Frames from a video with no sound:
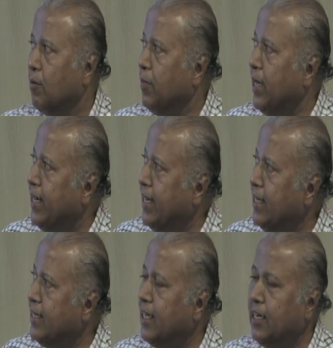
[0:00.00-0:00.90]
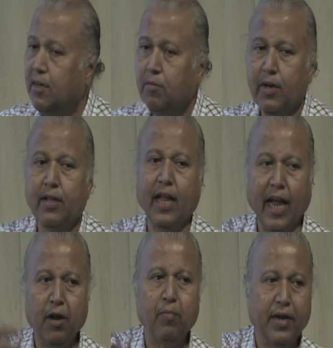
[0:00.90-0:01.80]
plating is done, it is
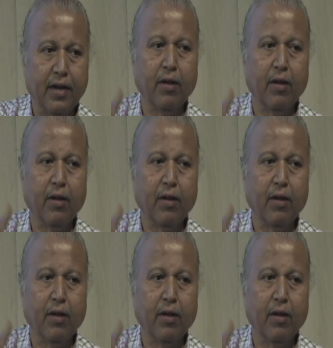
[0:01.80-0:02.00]
hand plating.